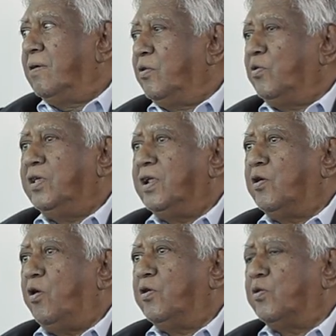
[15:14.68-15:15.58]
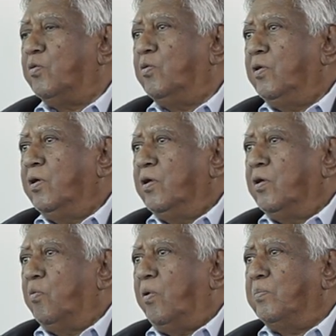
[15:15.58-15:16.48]
know, he had gone to
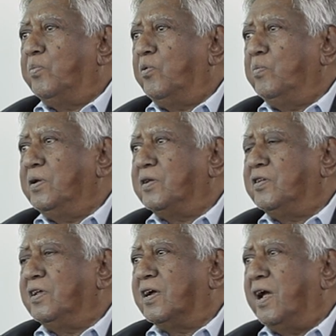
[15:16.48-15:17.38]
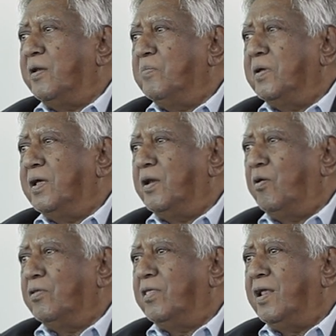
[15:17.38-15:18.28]
Wampoa Military Academy and
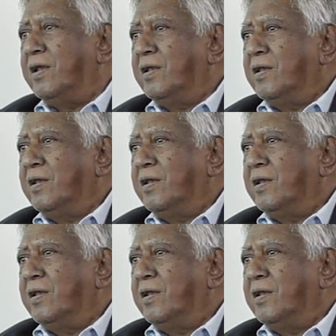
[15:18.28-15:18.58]
all that.